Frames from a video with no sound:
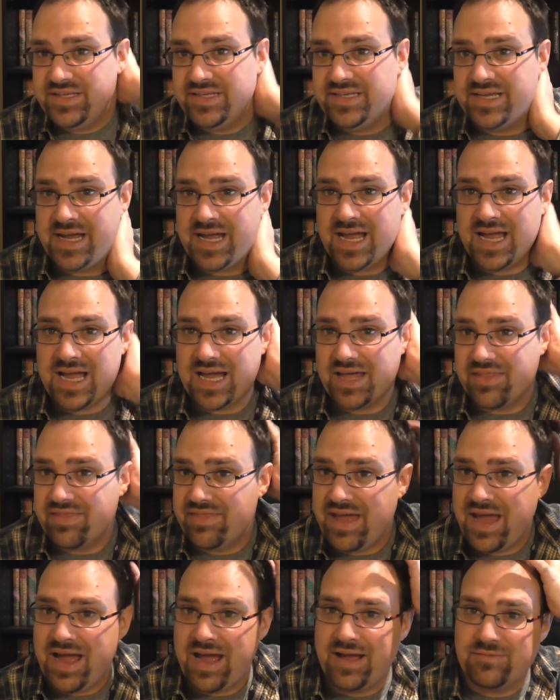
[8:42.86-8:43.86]
yeah,
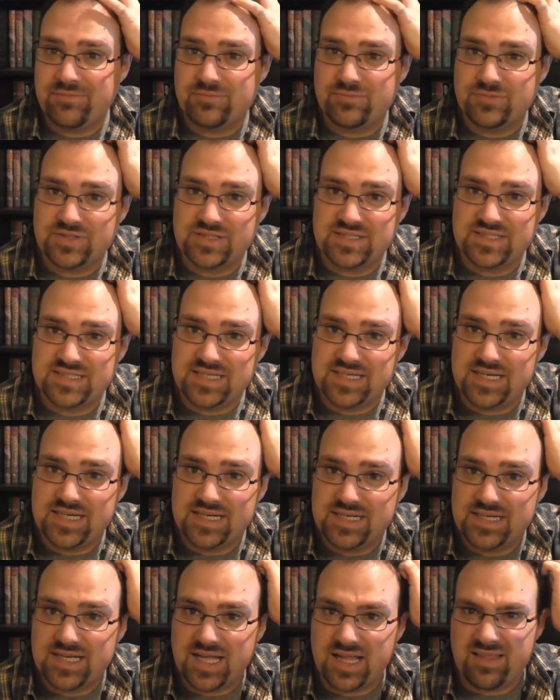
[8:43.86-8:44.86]
that was
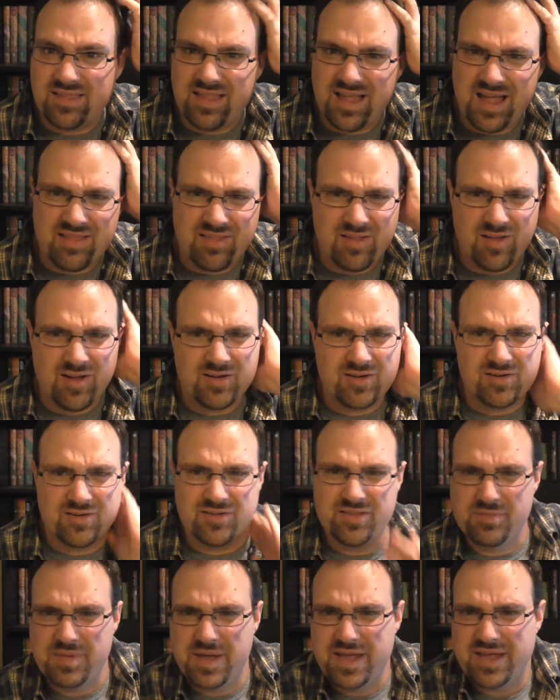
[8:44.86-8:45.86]
a lot longer
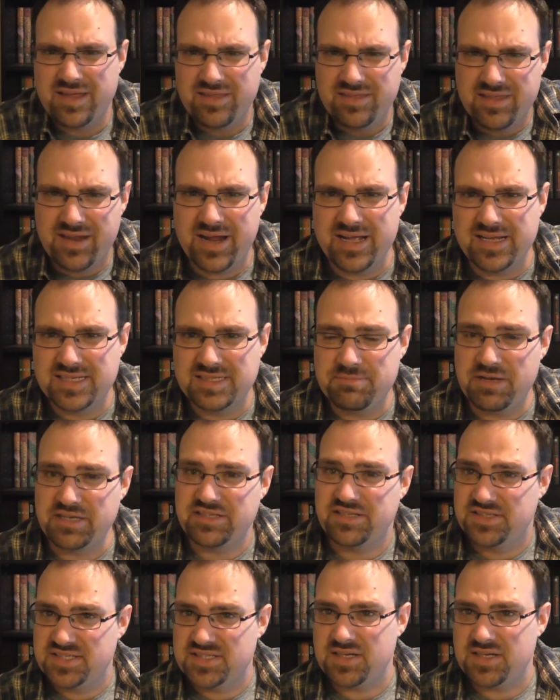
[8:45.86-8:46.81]
in the making than I expected.